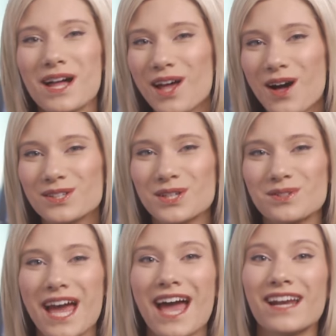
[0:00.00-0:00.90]
Bella
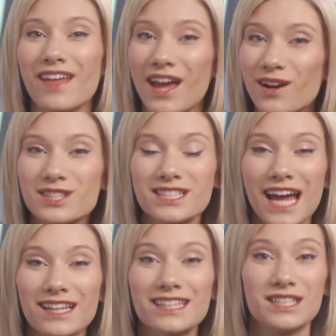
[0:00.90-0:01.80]
also tagged the
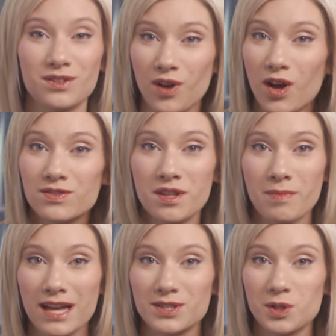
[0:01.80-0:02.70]
hairstylist involved in
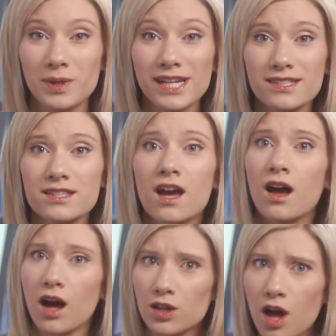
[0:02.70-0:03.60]
the masterpiece,
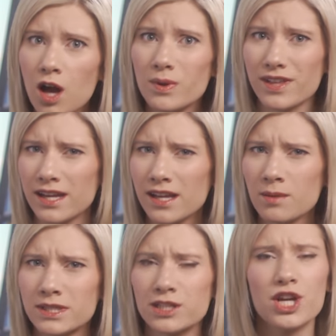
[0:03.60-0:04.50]
along with E D
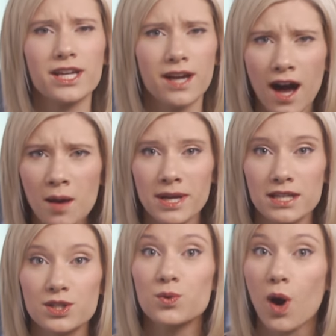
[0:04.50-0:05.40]
M D J
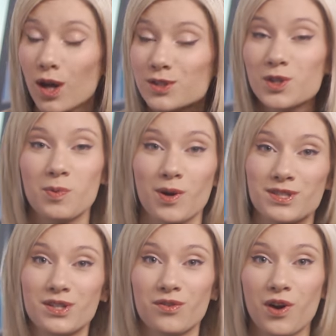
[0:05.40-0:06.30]
Comet, who also
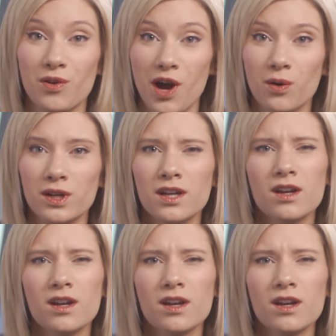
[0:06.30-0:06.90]
posted the photo.